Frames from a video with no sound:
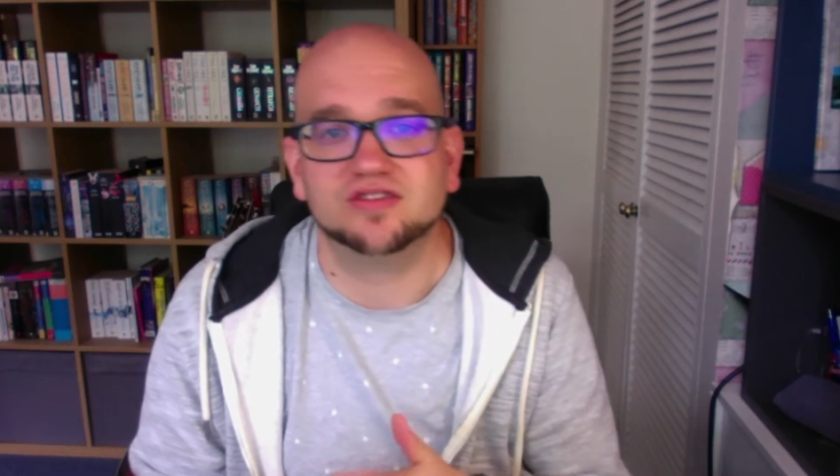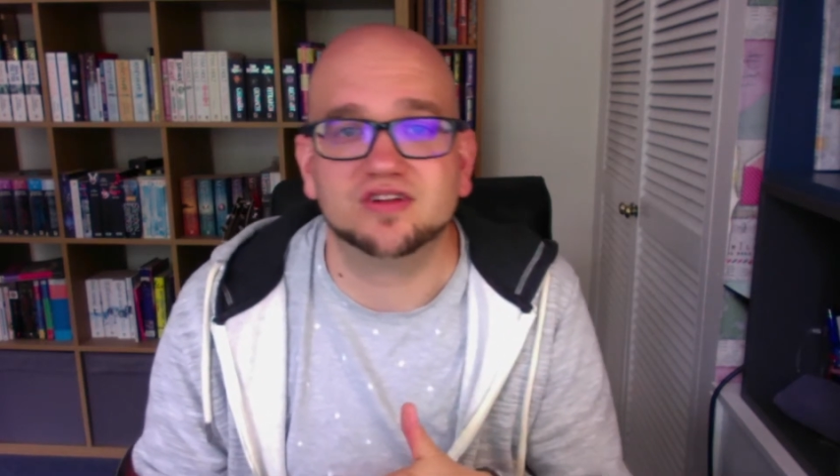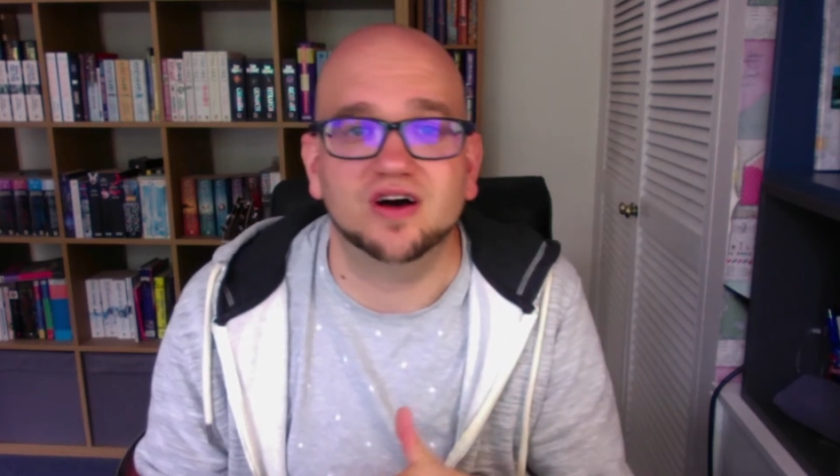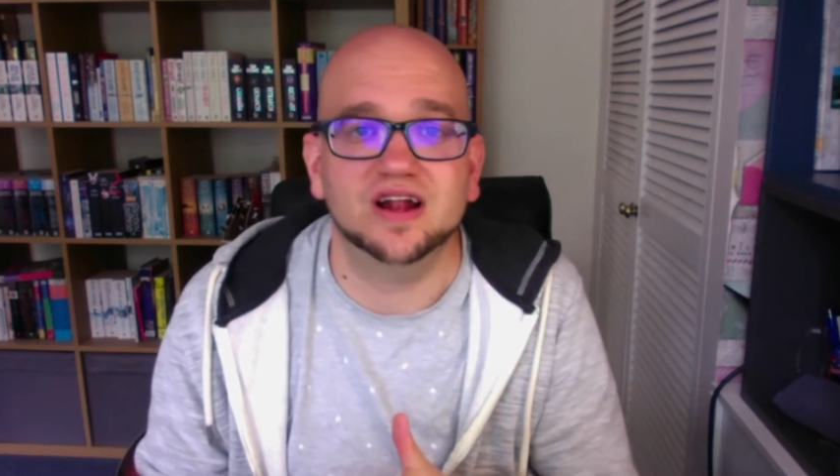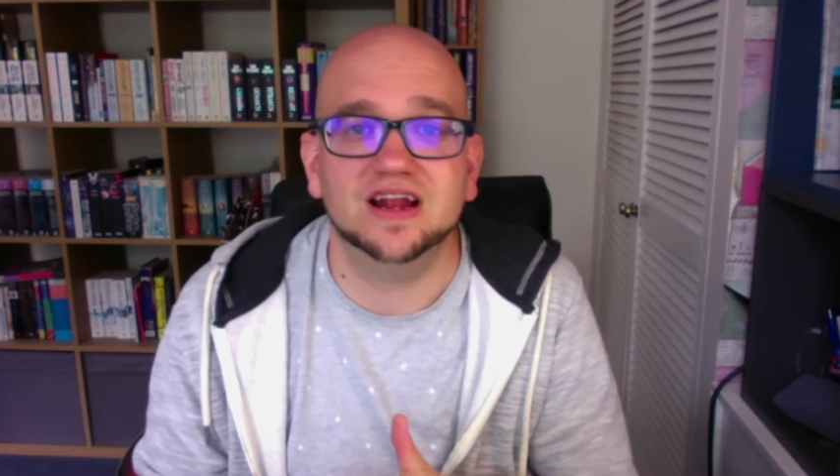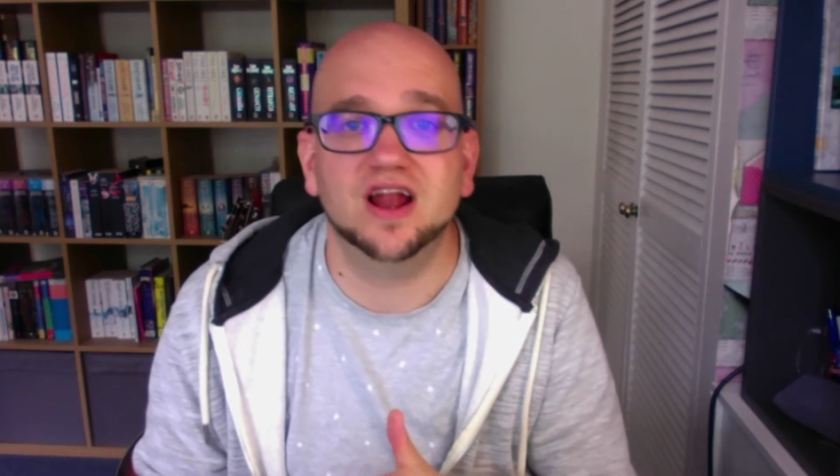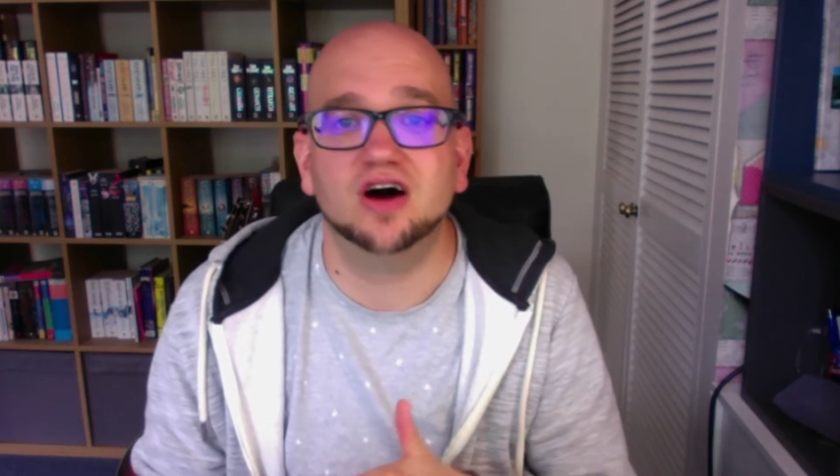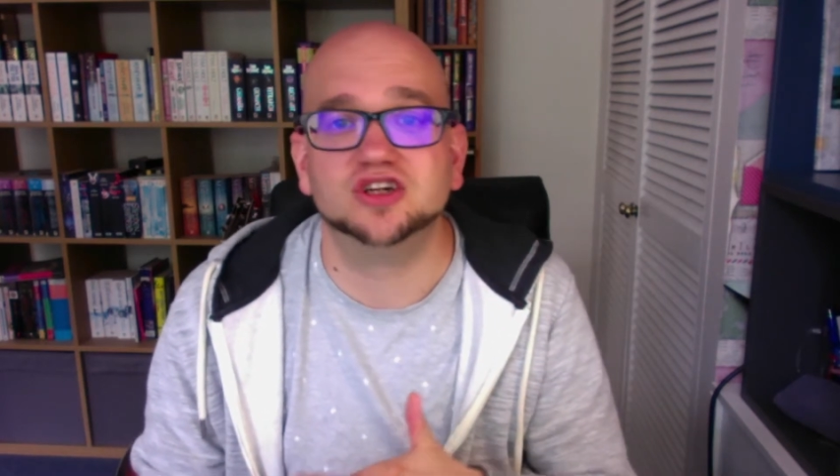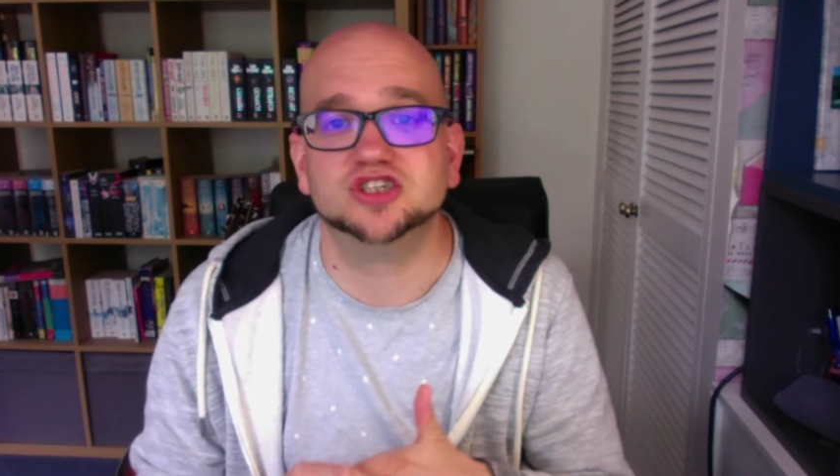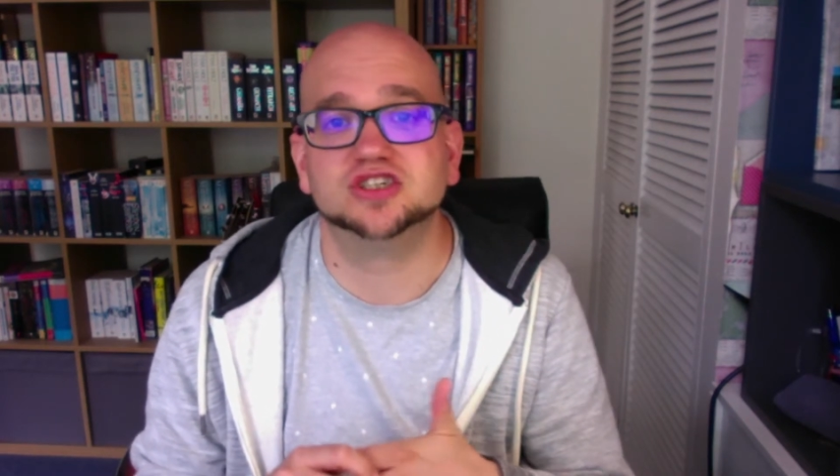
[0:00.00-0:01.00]
slightly
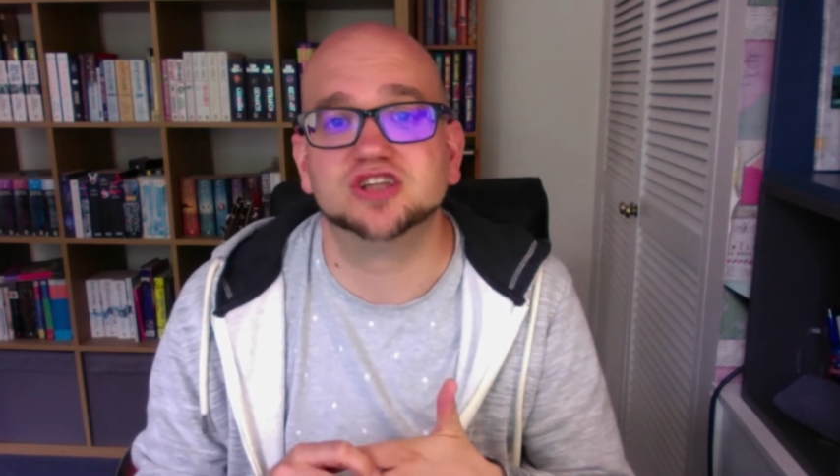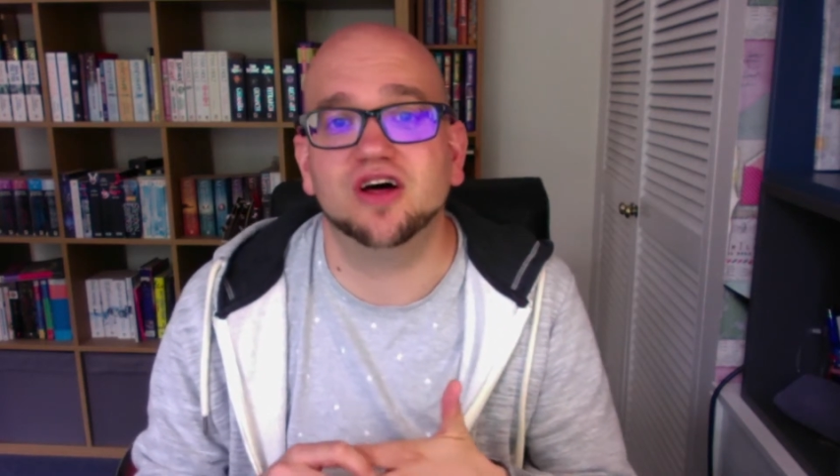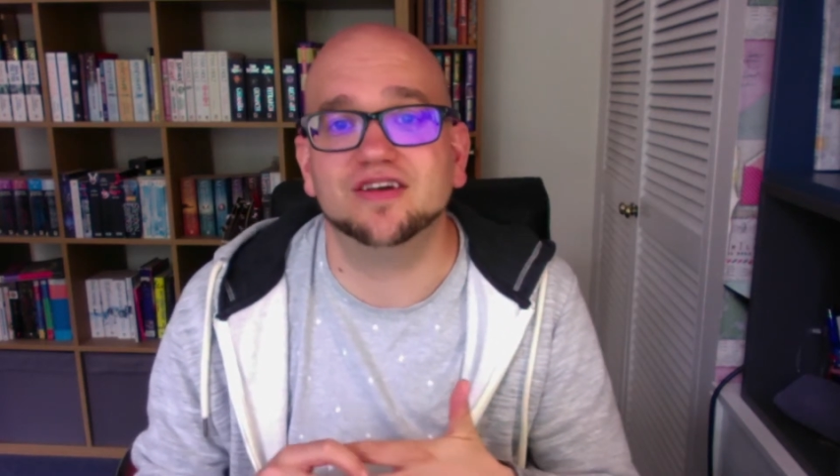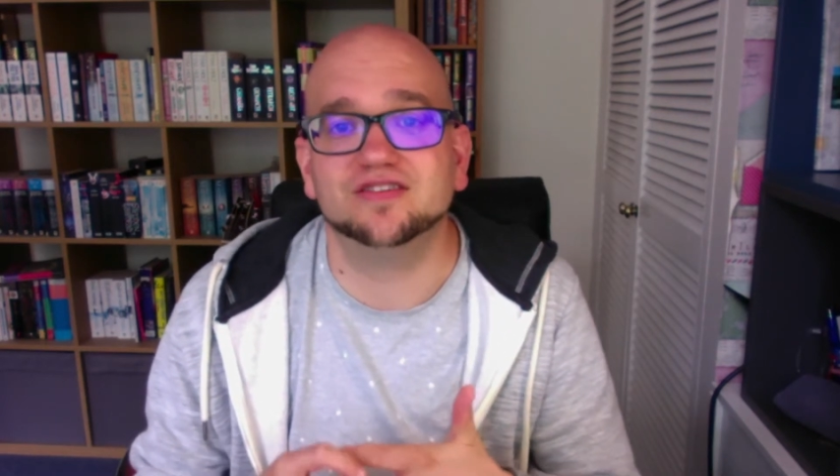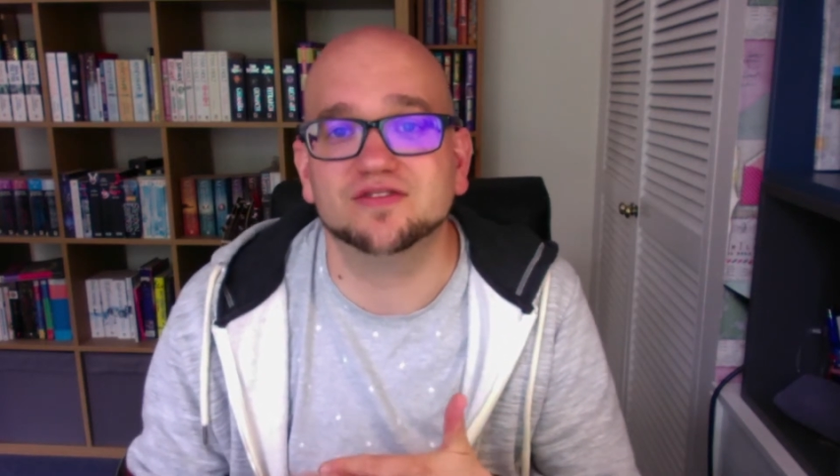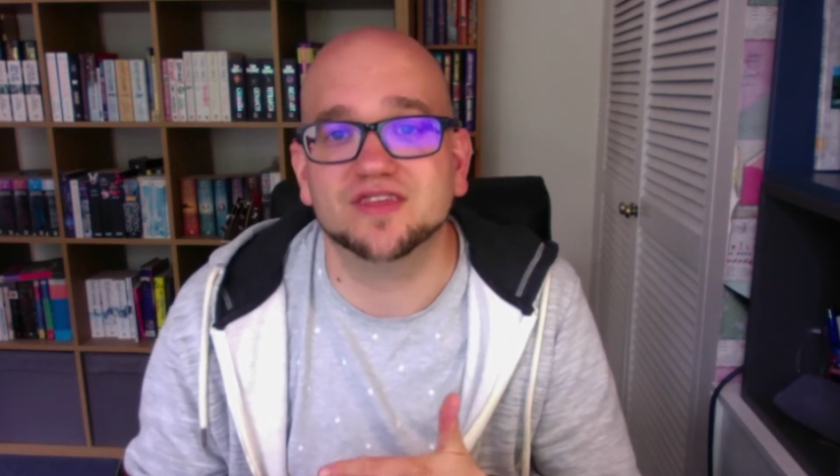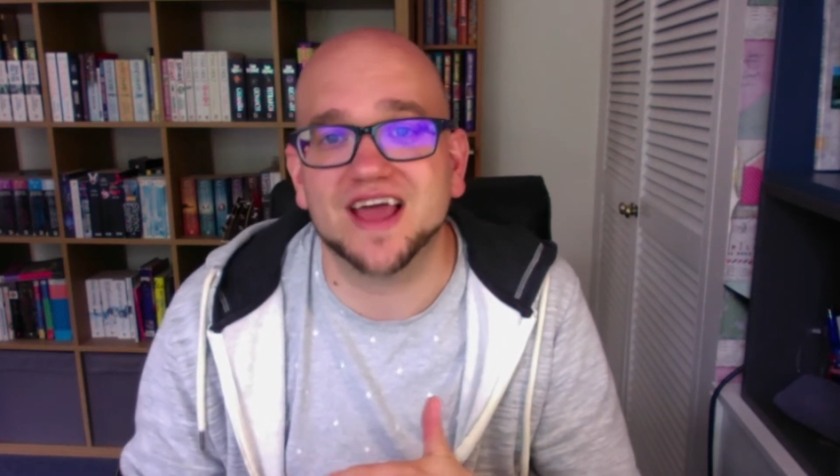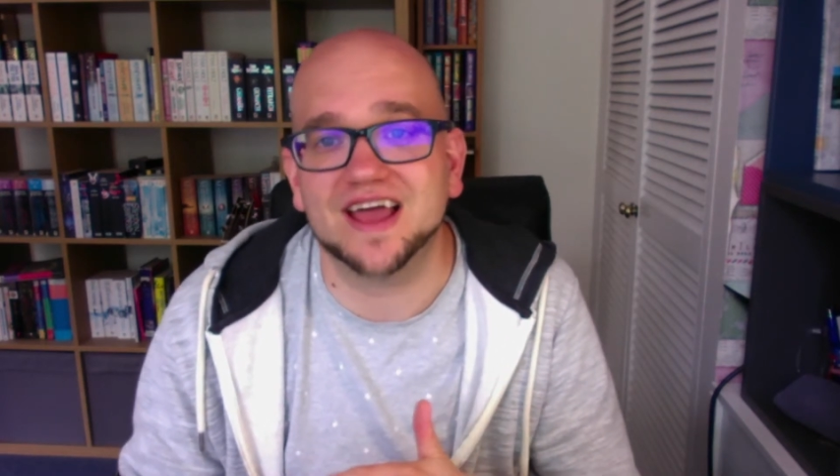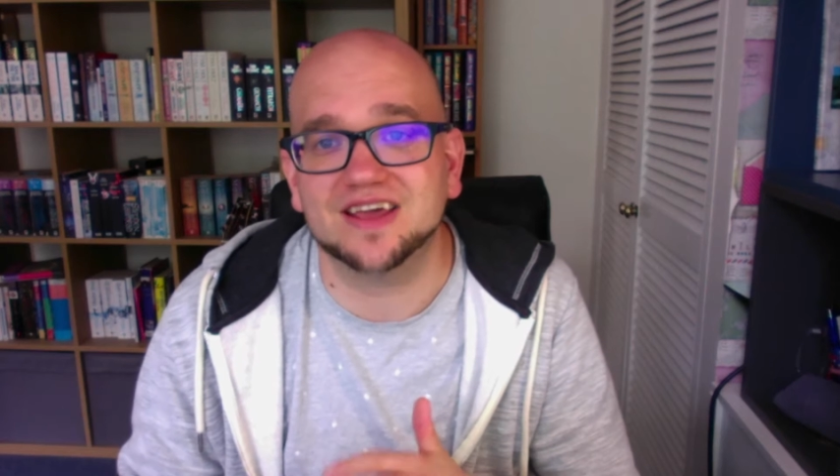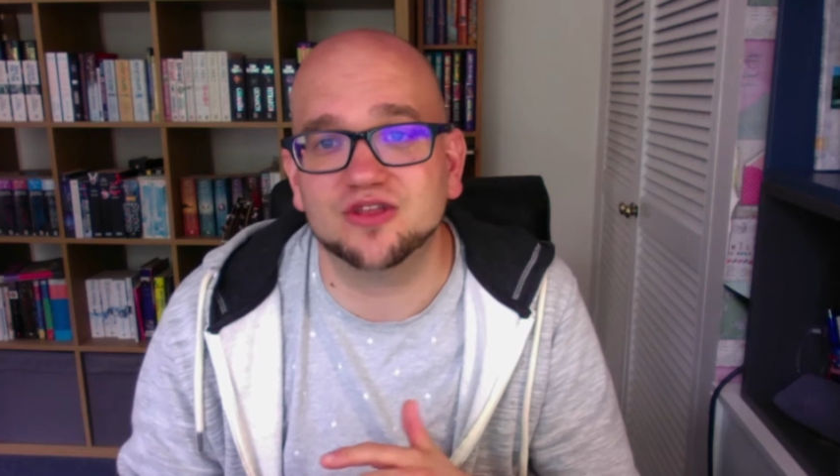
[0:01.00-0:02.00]
larger slice of the
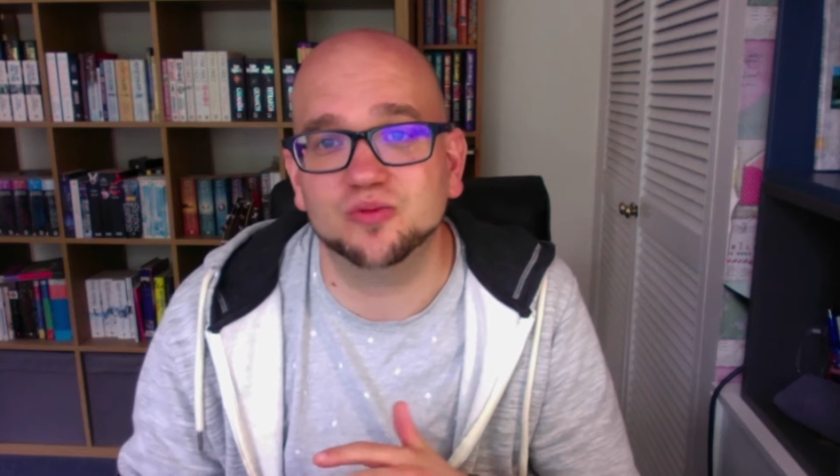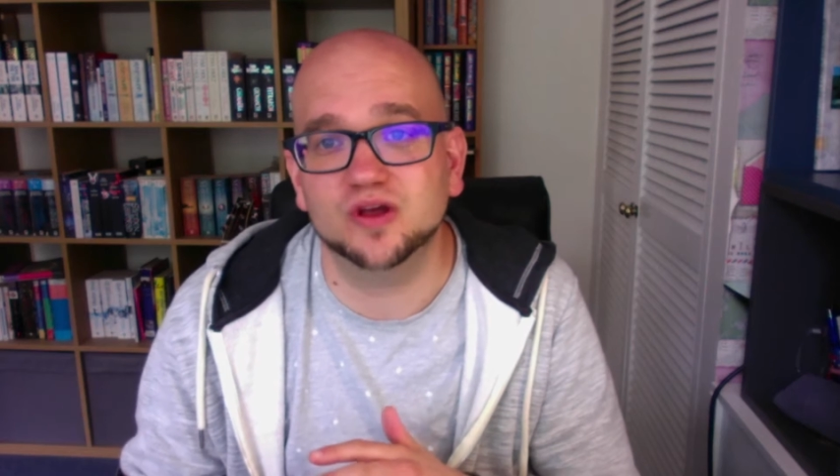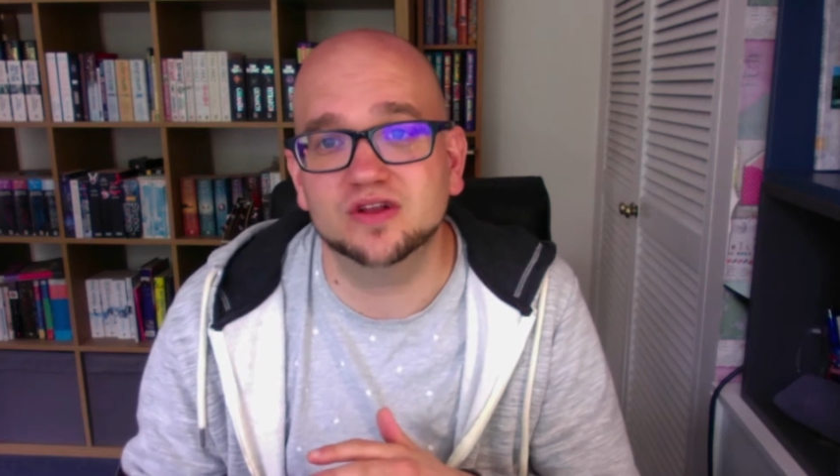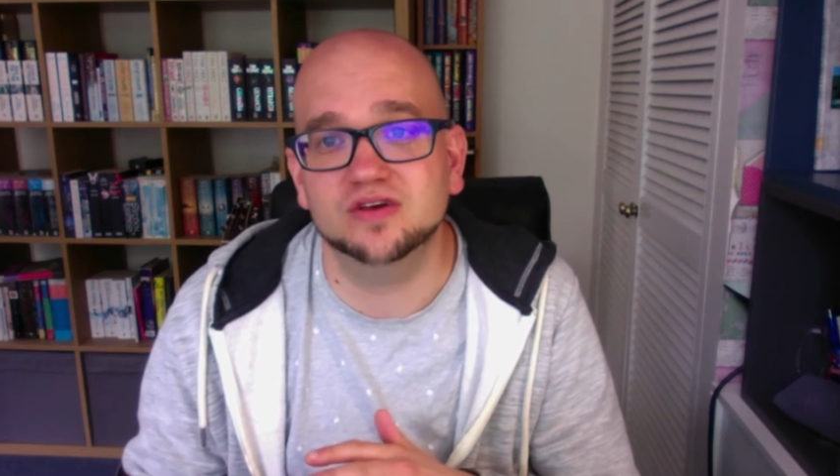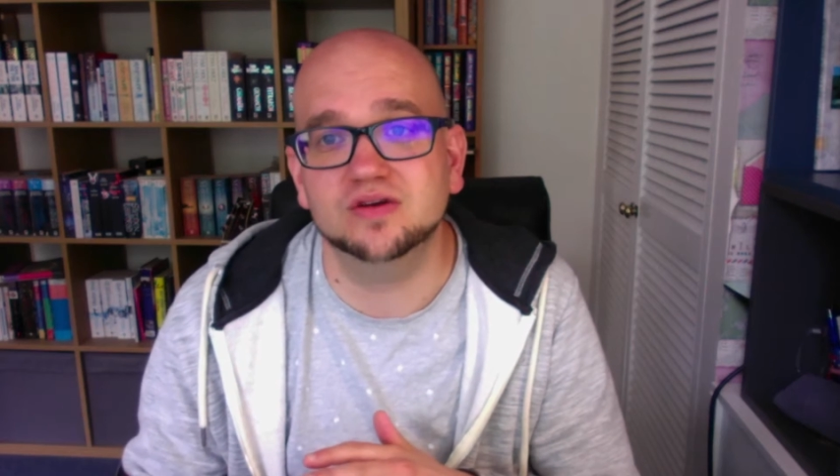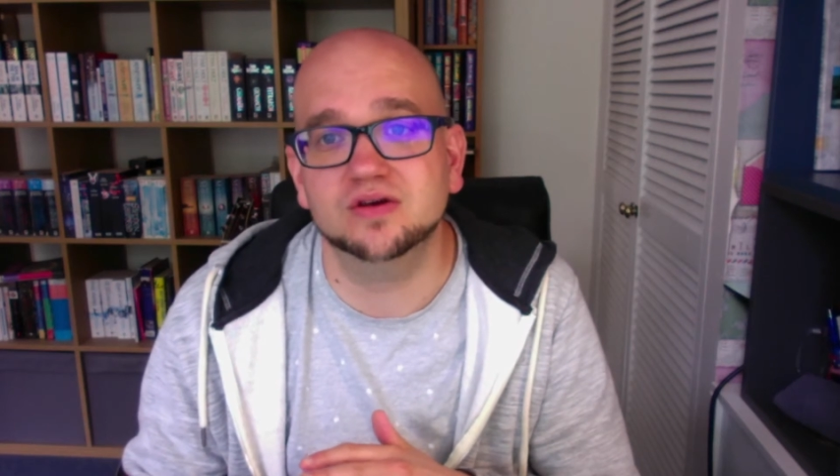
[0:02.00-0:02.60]
cake than we do,